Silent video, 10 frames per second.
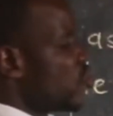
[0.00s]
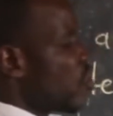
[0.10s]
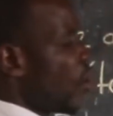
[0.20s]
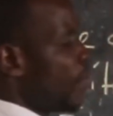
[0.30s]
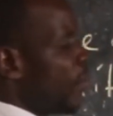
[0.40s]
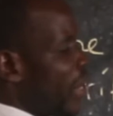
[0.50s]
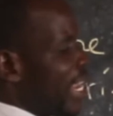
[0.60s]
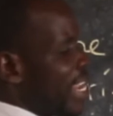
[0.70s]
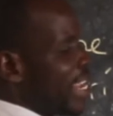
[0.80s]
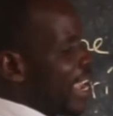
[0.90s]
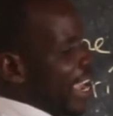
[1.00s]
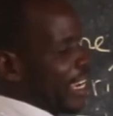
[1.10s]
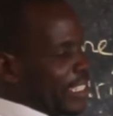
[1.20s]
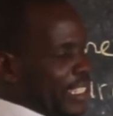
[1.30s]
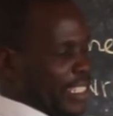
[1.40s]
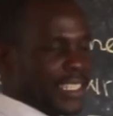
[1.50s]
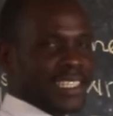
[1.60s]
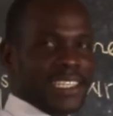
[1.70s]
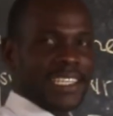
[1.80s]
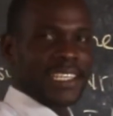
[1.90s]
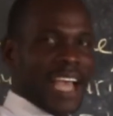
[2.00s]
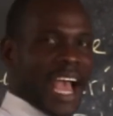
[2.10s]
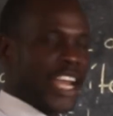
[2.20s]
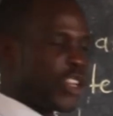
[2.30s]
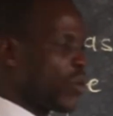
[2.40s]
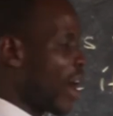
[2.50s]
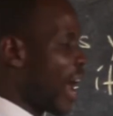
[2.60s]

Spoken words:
drop ex and you